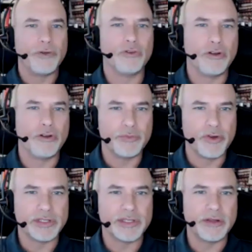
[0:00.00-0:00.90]
along in the
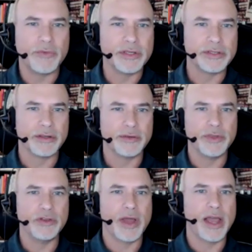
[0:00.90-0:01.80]
process anyways. I
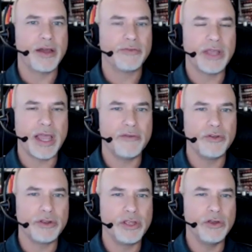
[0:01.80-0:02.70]
mean, you have to have
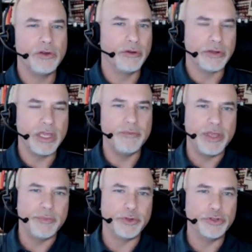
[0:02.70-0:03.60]
your key
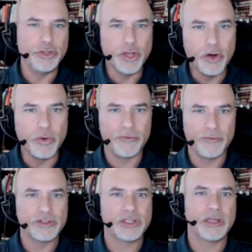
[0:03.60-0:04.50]
people know. If
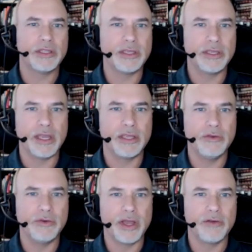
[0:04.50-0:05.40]
you're selling and
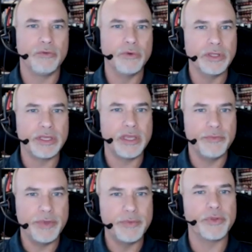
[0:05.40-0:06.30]
you have really
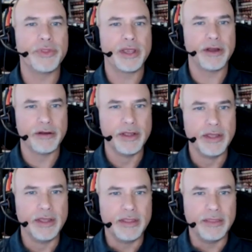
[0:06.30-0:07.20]
key people there,
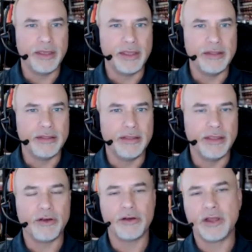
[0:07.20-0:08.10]
then
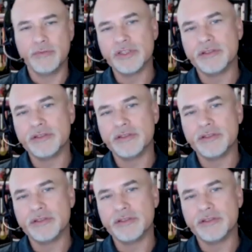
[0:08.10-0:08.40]
there comes